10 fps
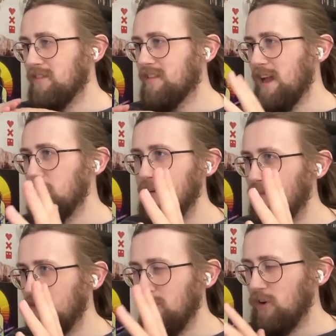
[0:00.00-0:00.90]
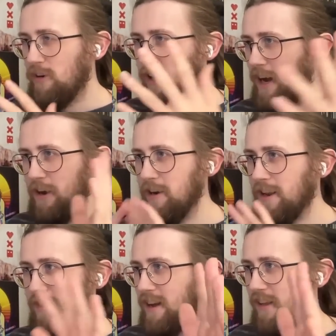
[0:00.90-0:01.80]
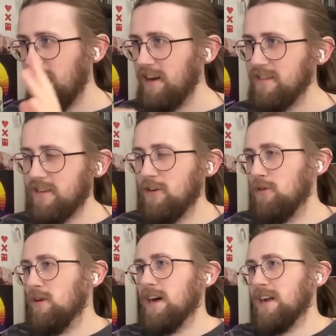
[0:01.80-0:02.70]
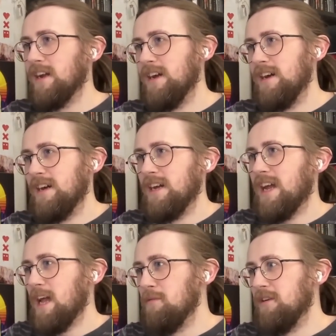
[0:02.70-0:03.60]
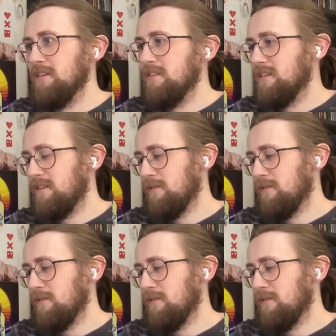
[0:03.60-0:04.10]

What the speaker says: slept with Lorelai or anything like that until, like, him and